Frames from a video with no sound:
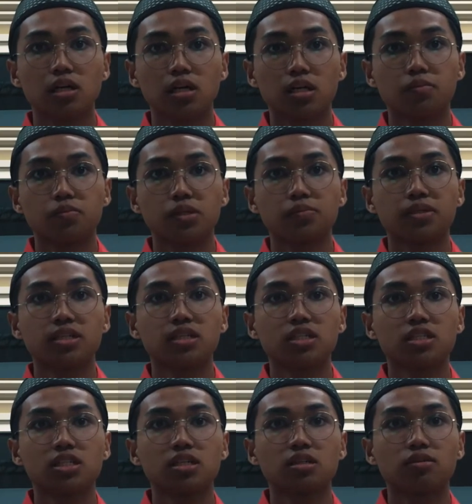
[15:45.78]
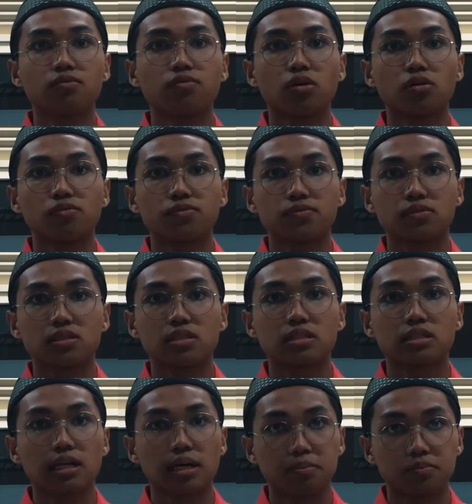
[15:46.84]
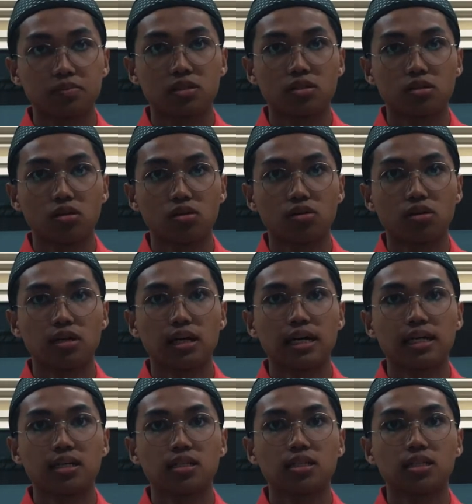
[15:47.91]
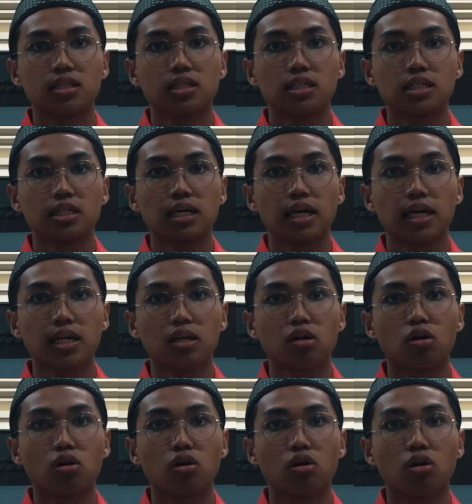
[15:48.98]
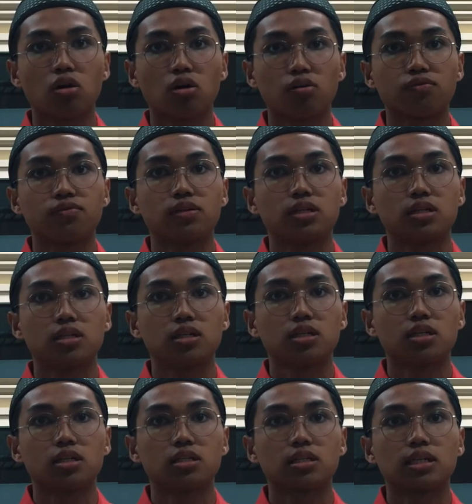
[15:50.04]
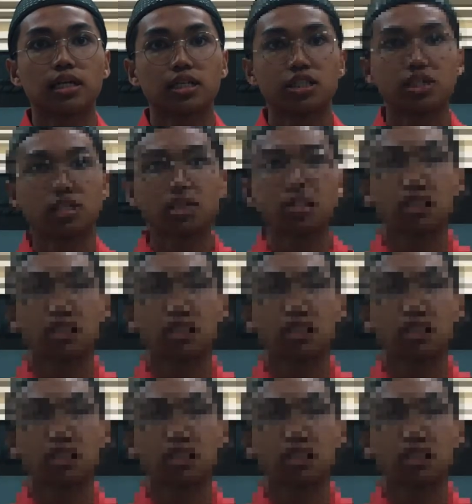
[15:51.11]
Implementation involves stubs on either end of the connection.